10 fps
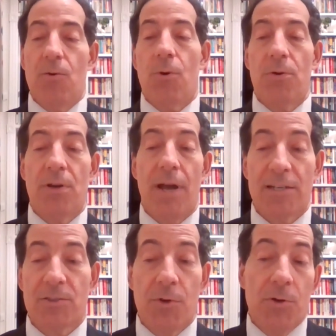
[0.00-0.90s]

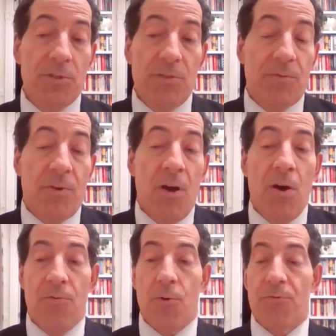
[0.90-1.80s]
Orthodox views, and
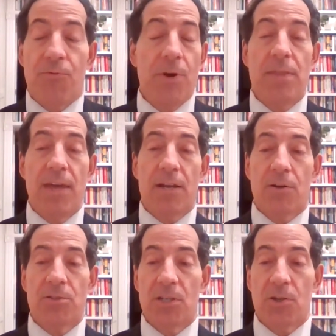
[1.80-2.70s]
for free
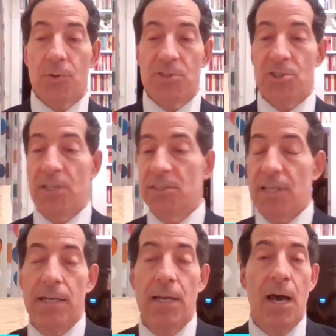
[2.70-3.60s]
thinkers and Christians
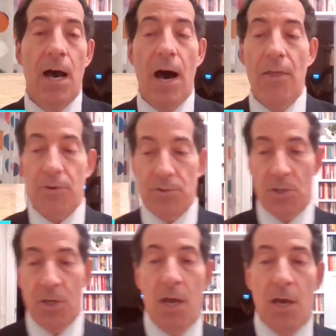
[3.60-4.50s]
and
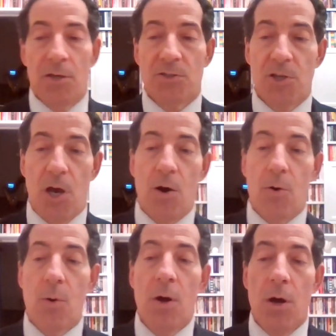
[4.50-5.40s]
others.
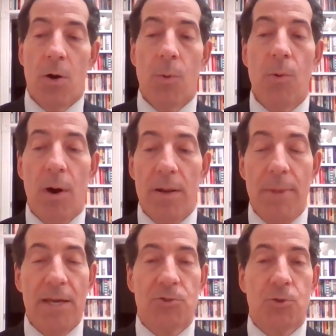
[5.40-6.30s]
So we want to
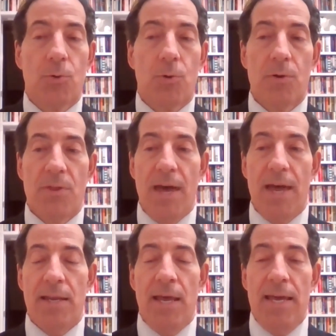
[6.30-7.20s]
make sure
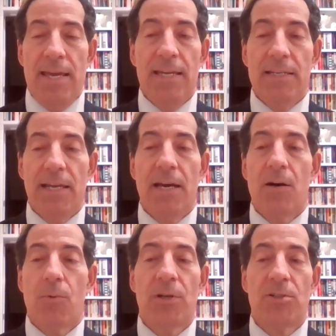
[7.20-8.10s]
that India,
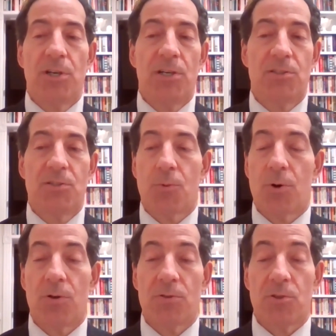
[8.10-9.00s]
which is the
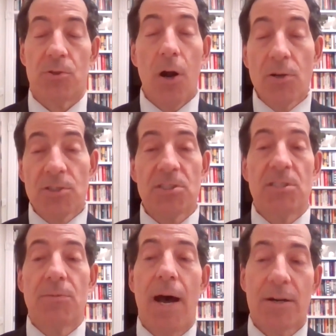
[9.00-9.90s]
world's largest
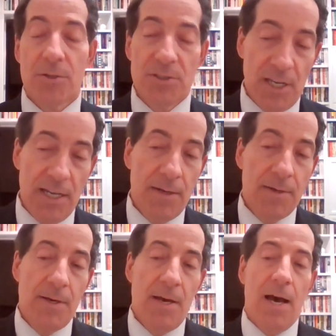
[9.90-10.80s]
democracy,
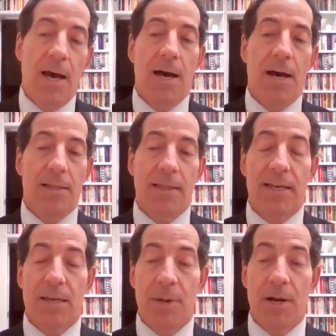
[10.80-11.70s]

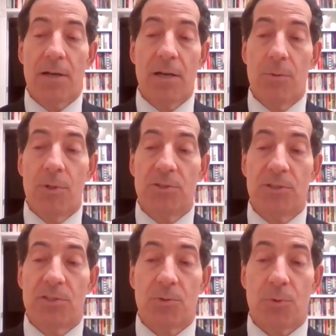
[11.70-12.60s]
like America, which
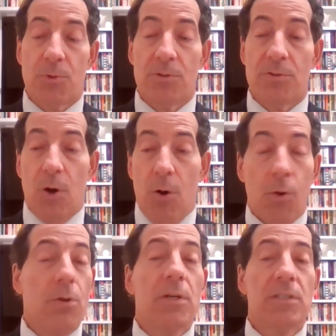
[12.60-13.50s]
is the world's
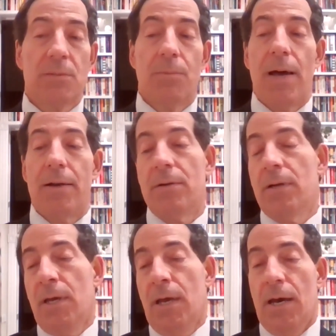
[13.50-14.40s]
oldest modern
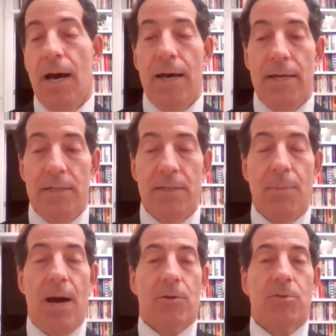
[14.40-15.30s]

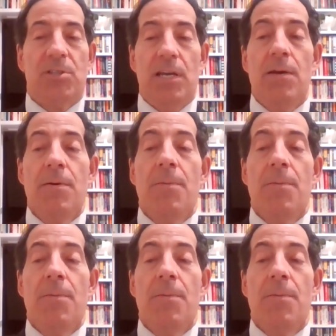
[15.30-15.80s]
democracy,